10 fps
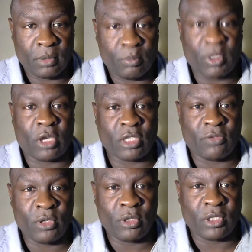Because
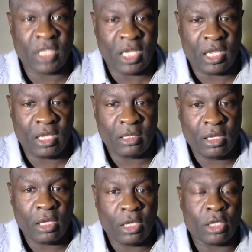if you did,
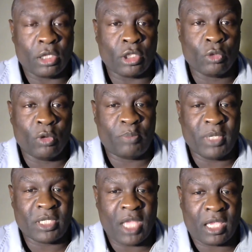you would
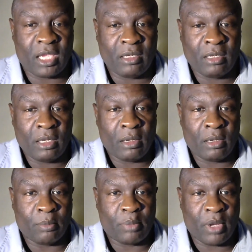be taking
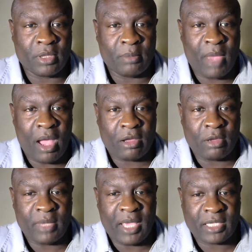Brother
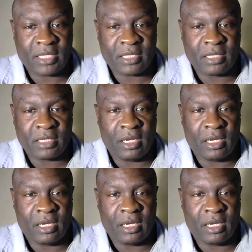Malcolm X's